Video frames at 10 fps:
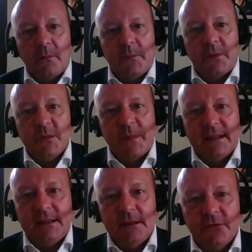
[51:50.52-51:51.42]

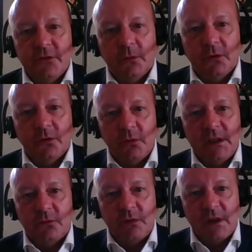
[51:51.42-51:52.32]
perspective, some
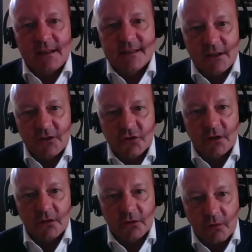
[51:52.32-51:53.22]
concrete realization
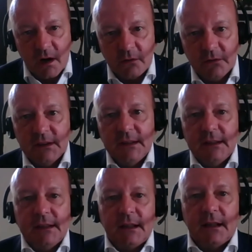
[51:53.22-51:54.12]
on the ground,
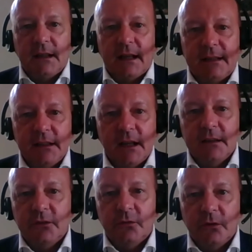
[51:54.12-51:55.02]
and
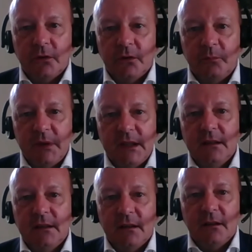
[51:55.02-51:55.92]
not
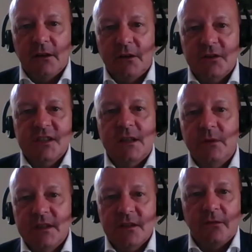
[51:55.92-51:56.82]
being a
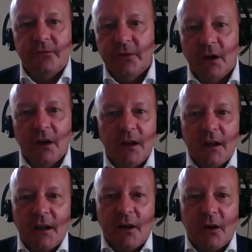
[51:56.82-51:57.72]
series of
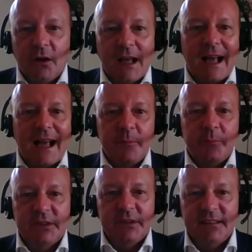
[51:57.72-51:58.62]

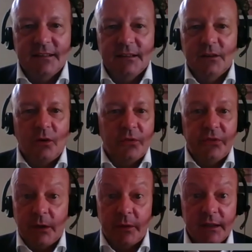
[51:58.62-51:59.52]
hypothetical or
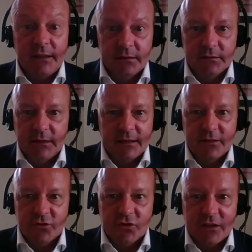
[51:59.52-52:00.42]
theoretical
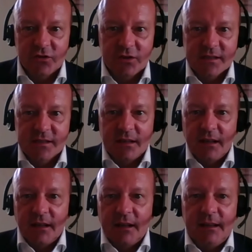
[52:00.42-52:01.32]
exchanges
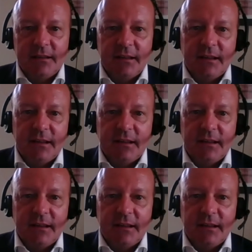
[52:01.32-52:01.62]
in